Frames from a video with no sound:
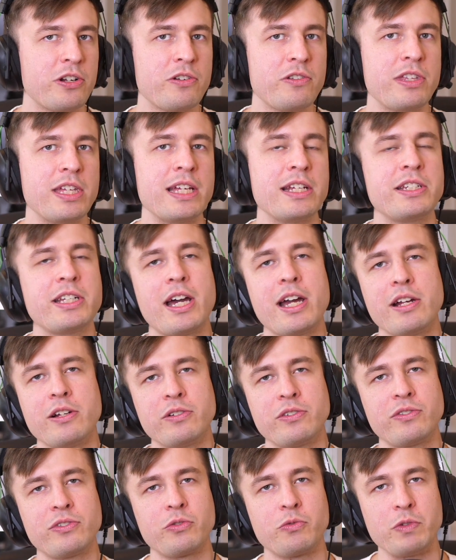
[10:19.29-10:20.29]
jitter the
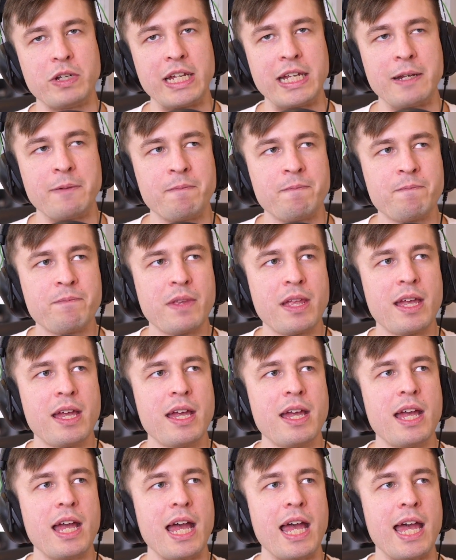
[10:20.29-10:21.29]
entire screen
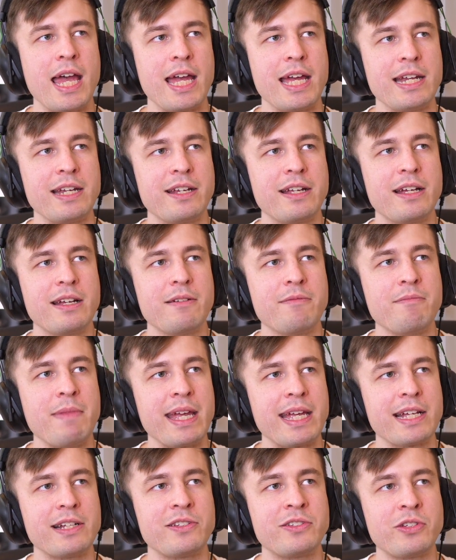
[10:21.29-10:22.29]
and
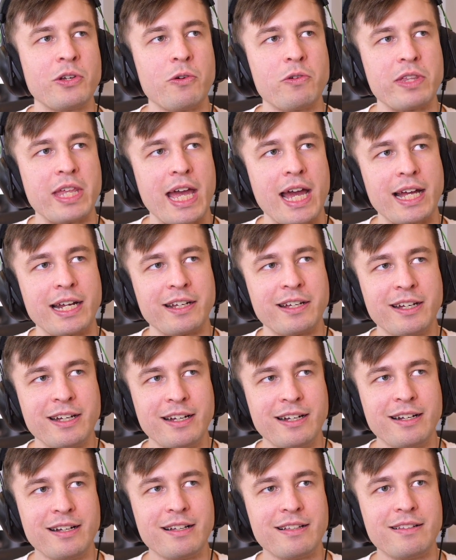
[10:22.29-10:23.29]
make it so that
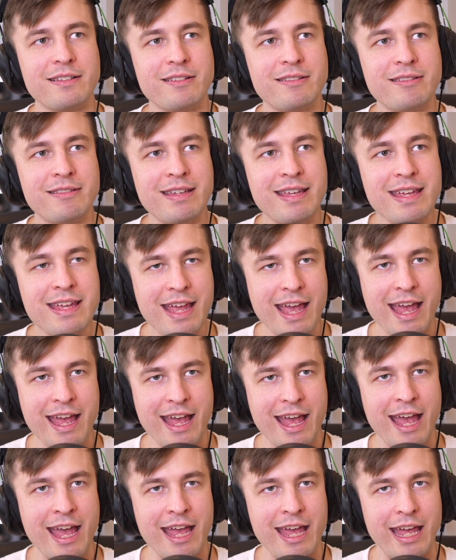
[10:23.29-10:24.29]

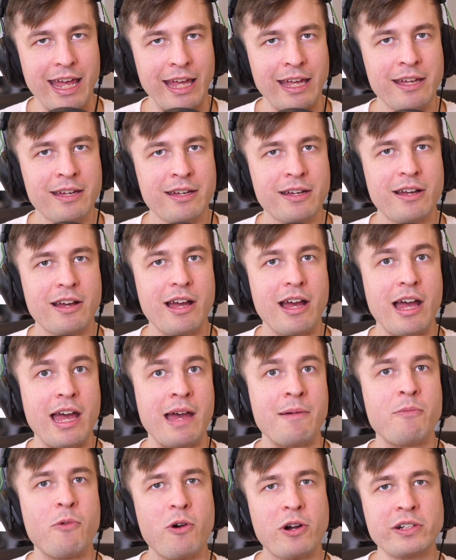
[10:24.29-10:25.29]
TAA
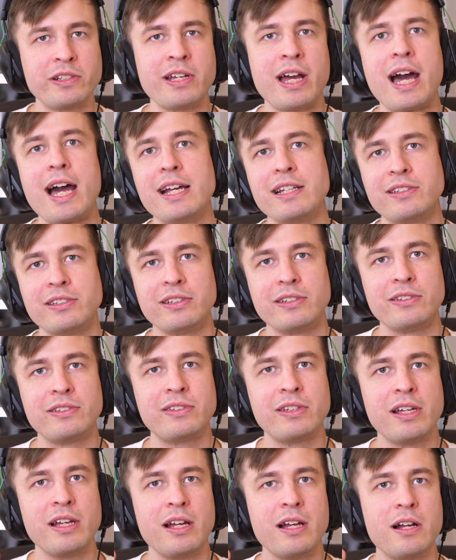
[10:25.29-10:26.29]

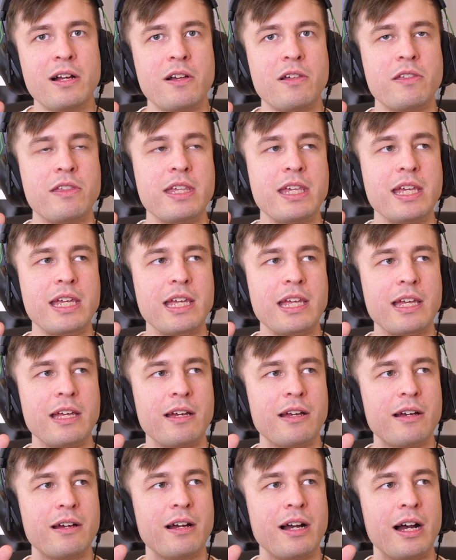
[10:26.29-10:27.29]
amortizes
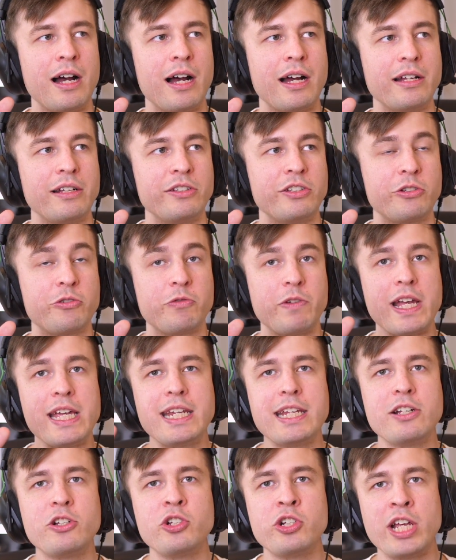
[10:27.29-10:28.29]
the uh,
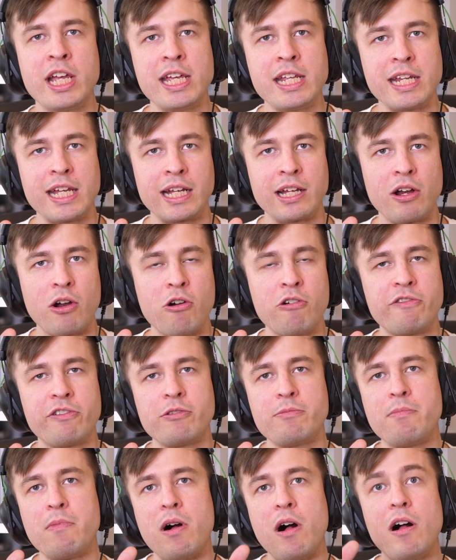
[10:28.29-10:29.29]
degraded shading
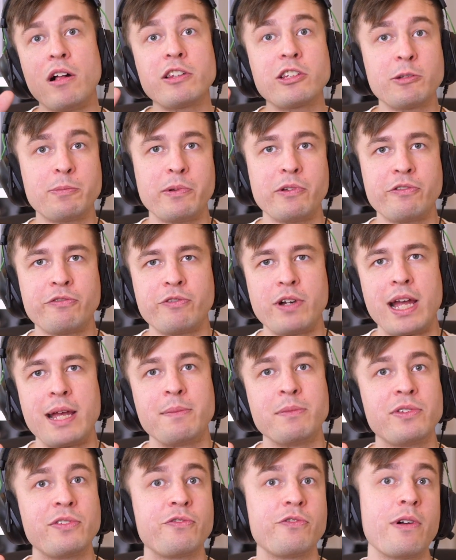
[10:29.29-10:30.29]
over multiple
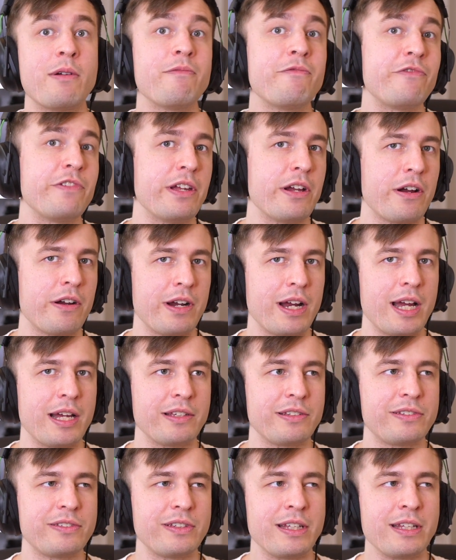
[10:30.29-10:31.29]
frames from
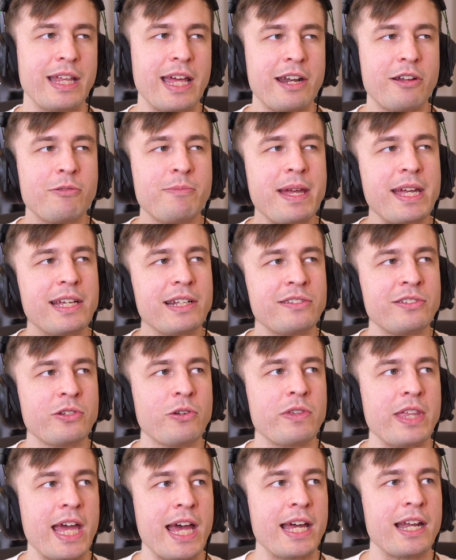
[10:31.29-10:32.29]
VRS. And that'll make it
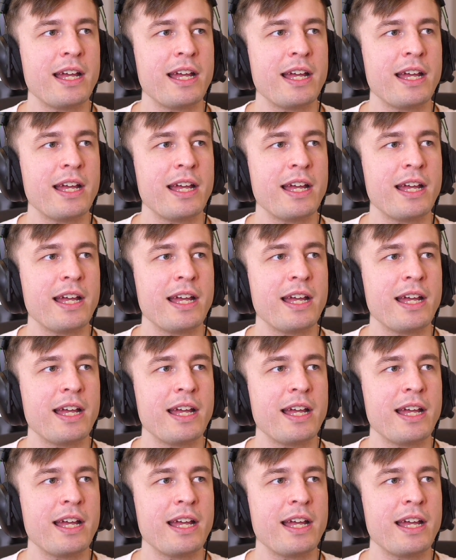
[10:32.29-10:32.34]
so